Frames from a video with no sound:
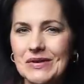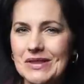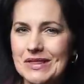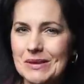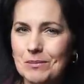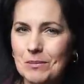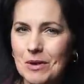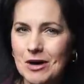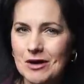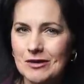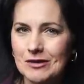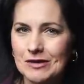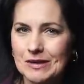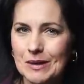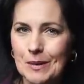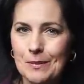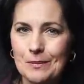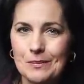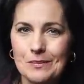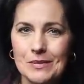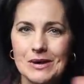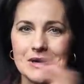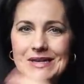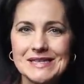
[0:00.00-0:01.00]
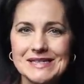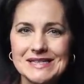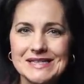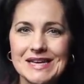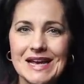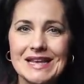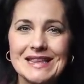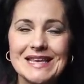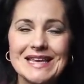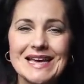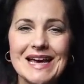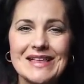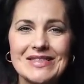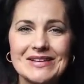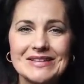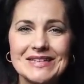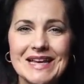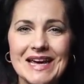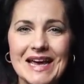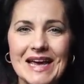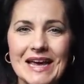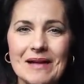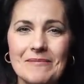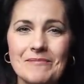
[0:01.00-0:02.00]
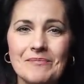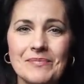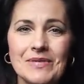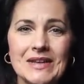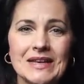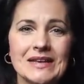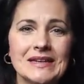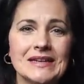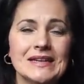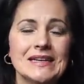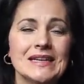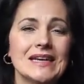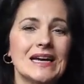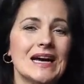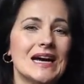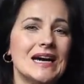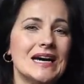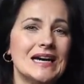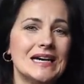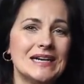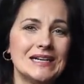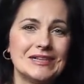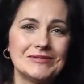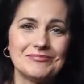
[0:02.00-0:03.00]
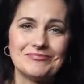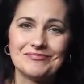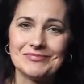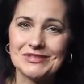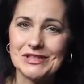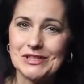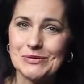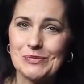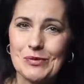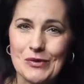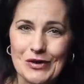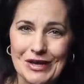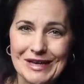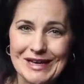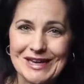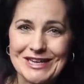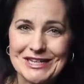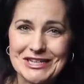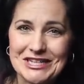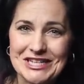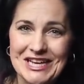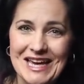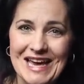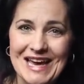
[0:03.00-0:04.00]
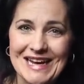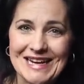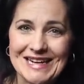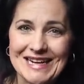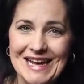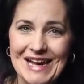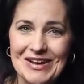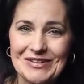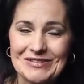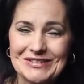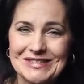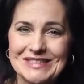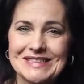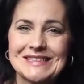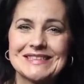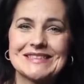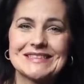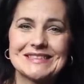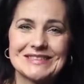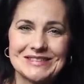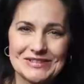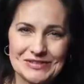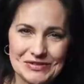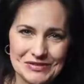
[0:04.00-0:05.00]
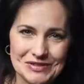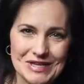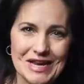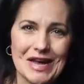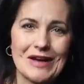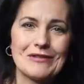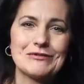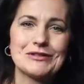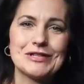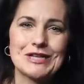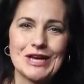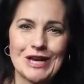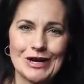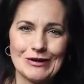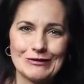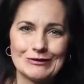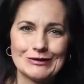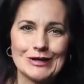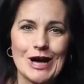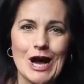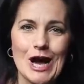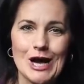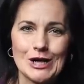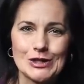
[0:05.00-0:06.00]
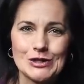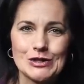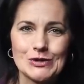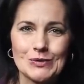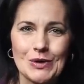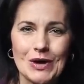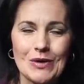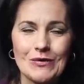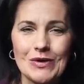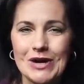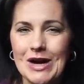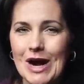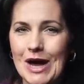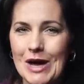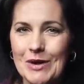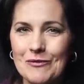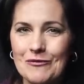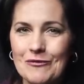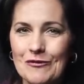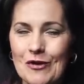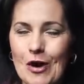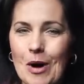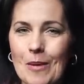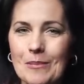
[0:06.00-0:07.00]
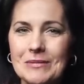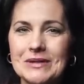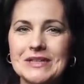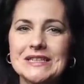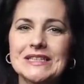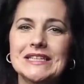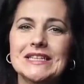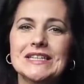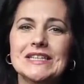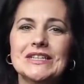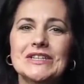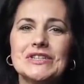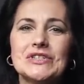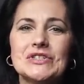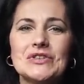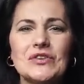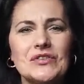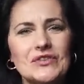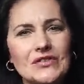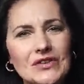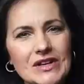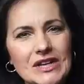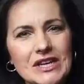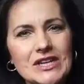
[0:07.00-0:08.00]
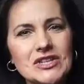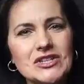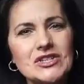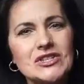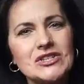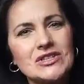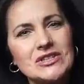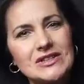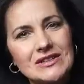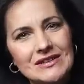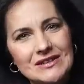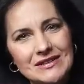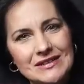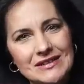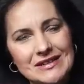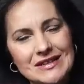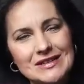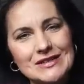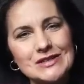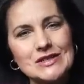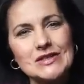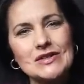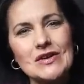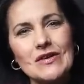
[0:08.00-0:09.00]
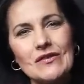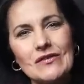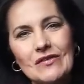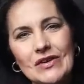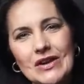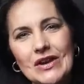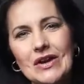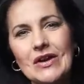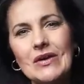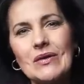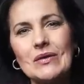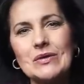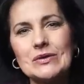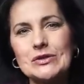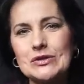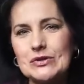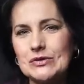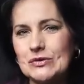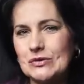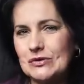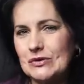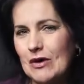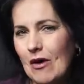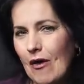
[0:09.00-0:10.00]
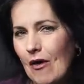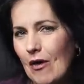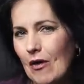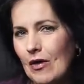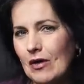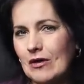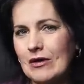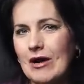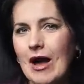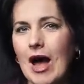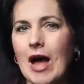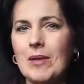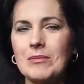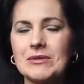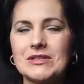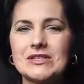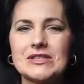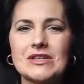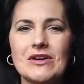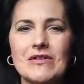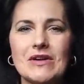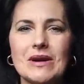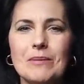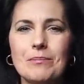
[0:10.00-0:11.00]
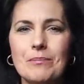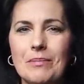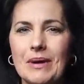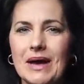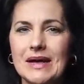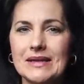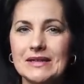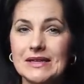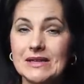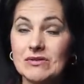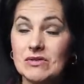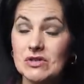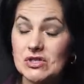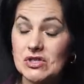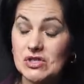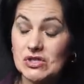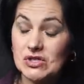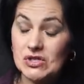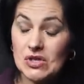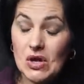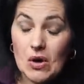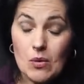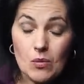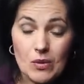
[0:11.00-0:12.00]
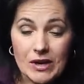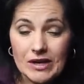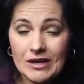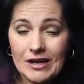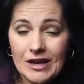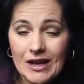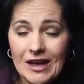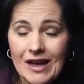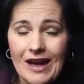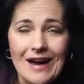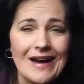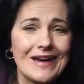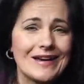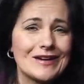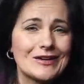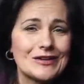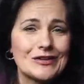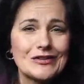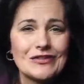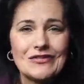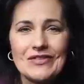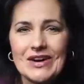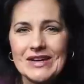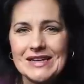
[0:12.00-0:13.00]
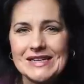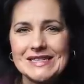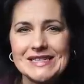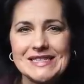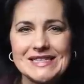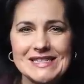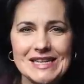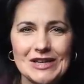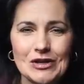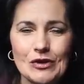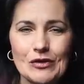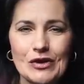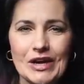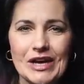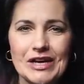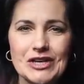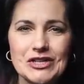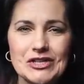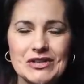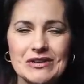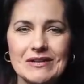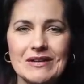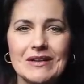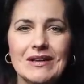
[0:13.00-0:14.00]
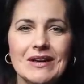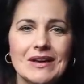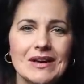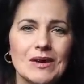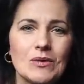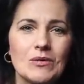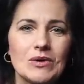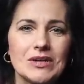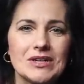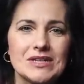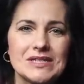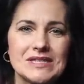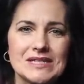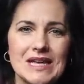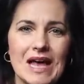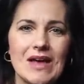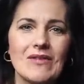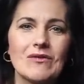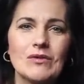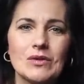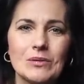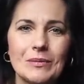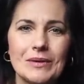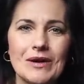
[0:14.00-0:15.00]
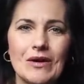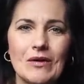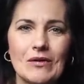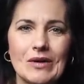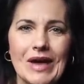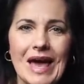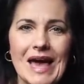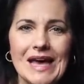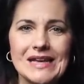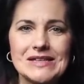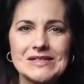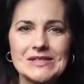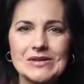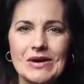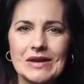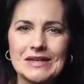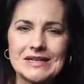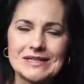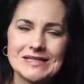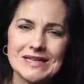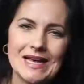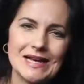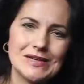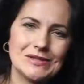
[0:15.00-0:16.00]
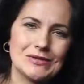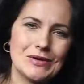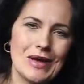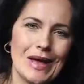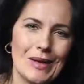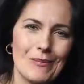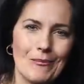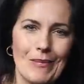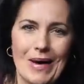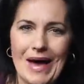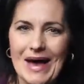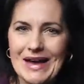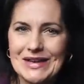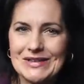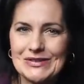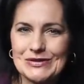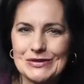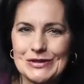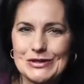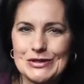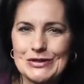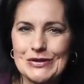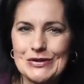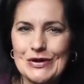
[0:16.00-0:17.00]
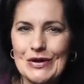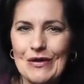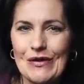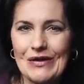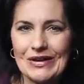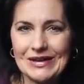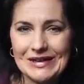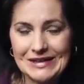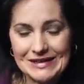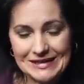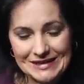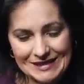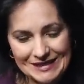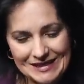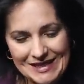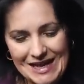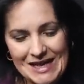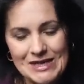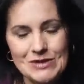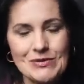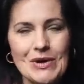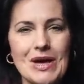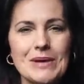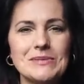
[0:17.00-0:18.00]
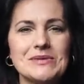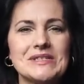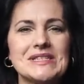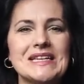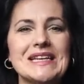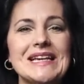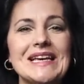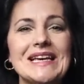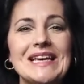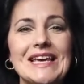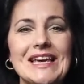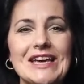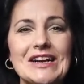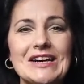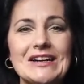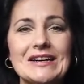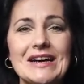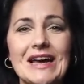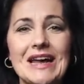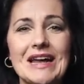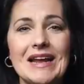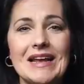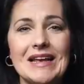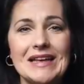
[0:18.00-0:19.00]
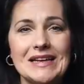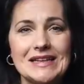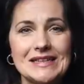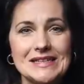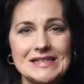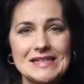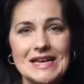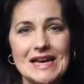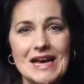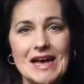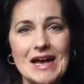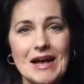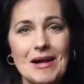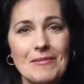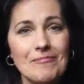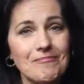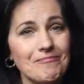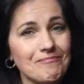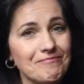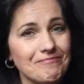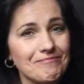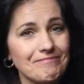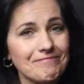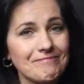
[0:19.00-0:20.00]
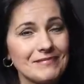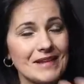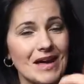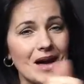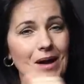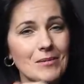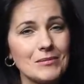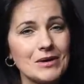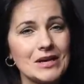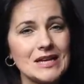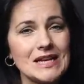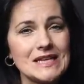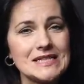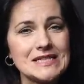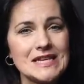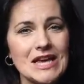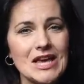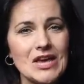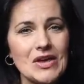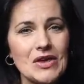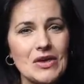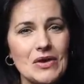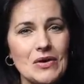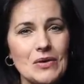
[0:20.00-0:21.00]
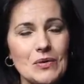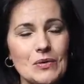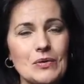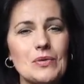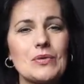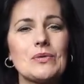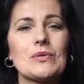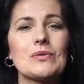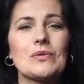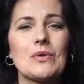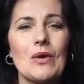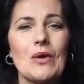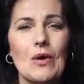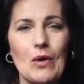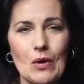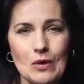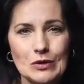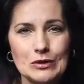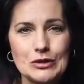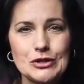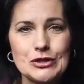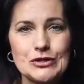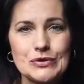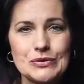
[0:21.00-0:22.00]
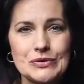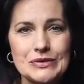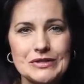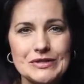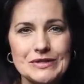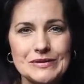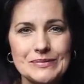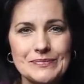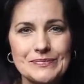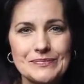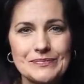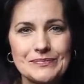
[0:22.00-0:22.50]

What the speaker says: with the model Marissa the other day. This morning I actually headed out to downtown Oshawa, where I am from, to finish this video, to do the whole commentary, but it was so windy I couldn't find a decent location where the sound would be okay, so I decided to head back to the studio. That's why I'm sitting here, and I'm gonna take you through the whole shoot.